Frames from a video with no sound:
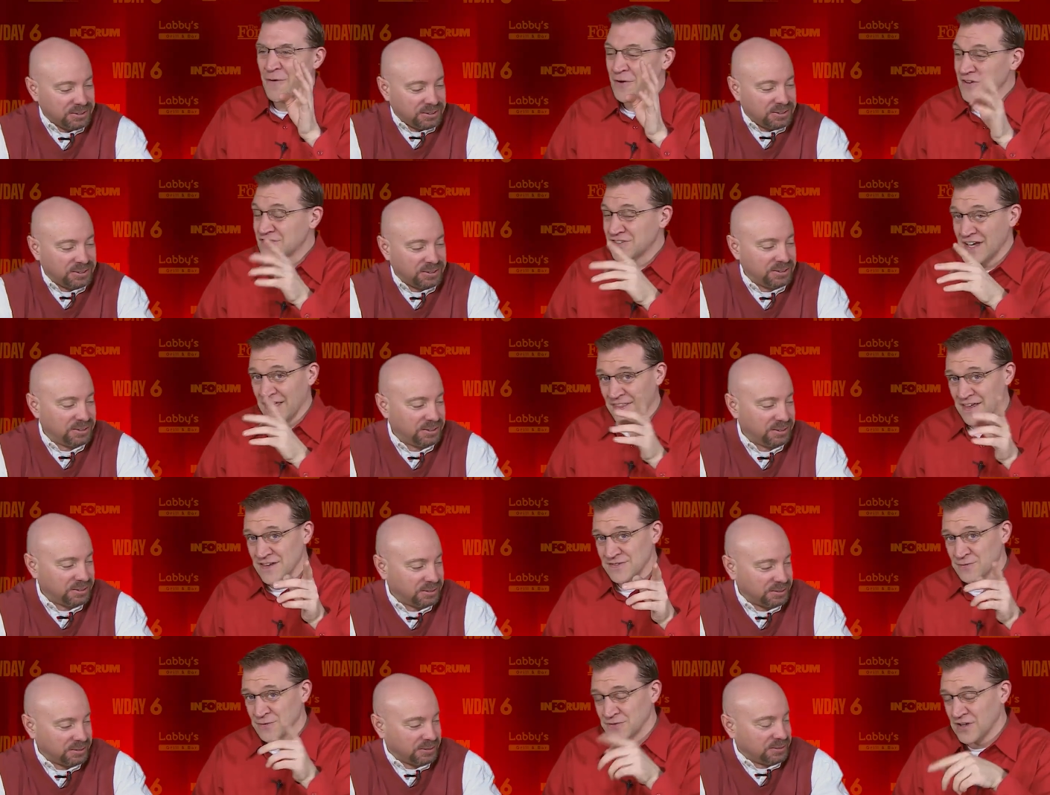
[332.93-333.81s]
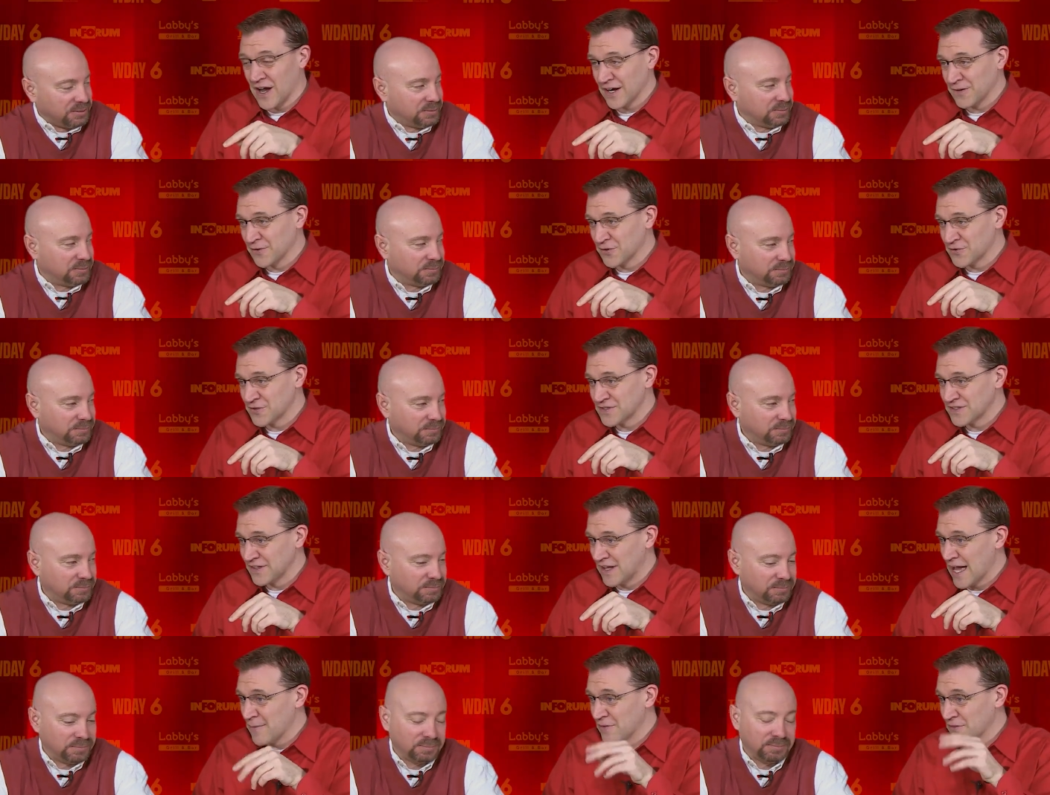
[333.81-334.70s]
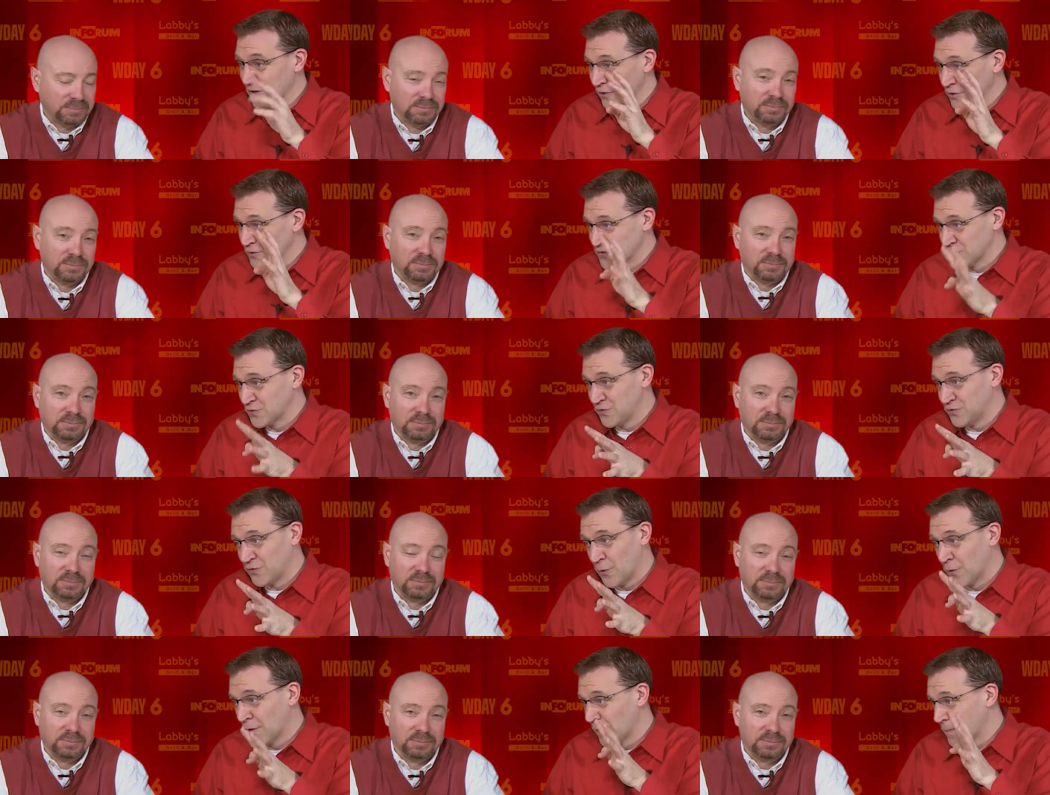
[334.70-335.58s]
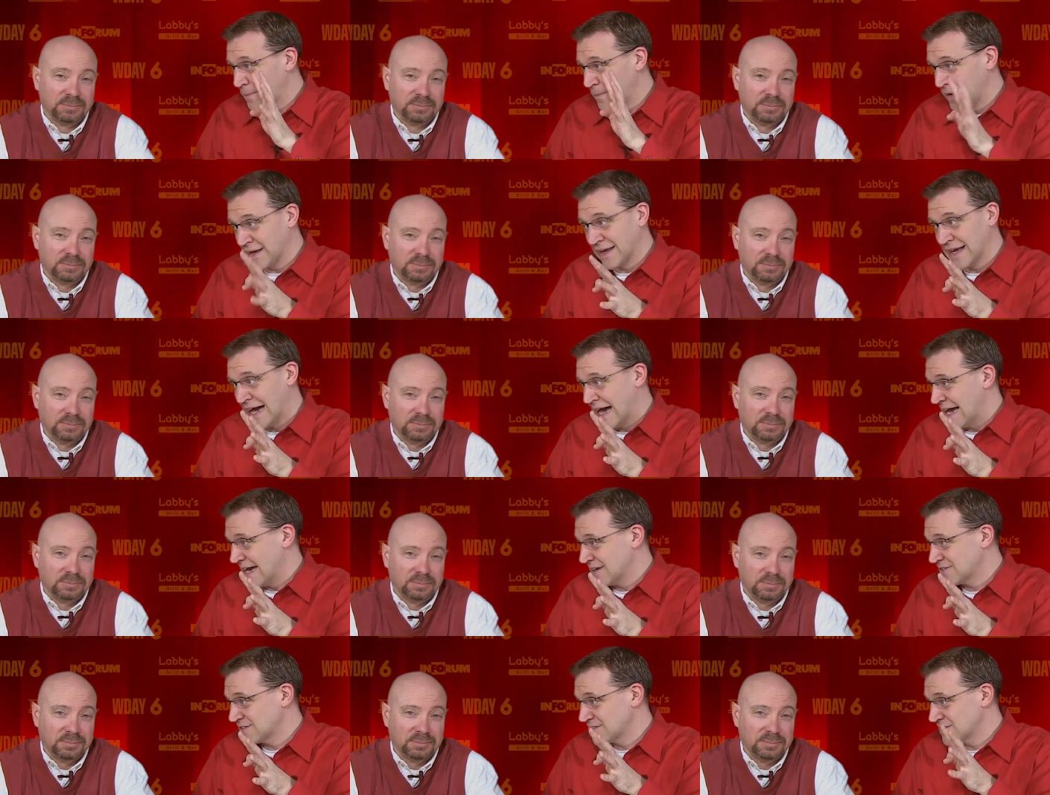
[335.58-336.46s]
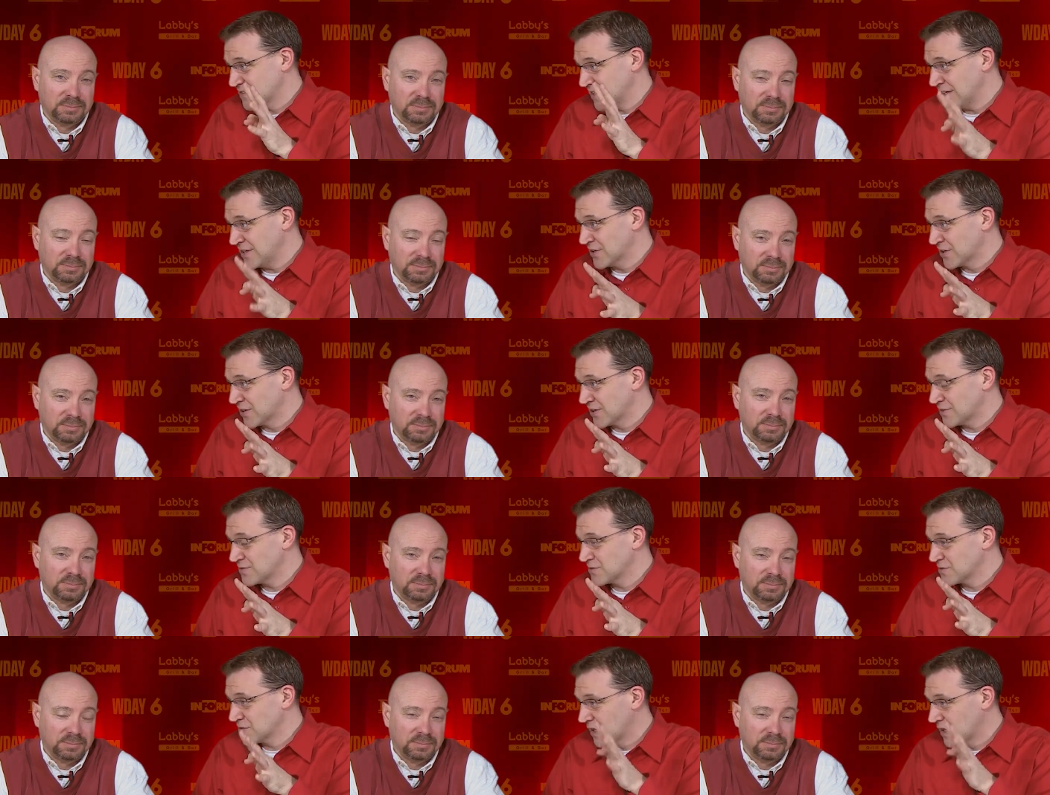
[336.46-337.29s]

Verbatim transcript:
Speaker 1: I will say this: talking with Chris Klieman, they're losing four big guys, senior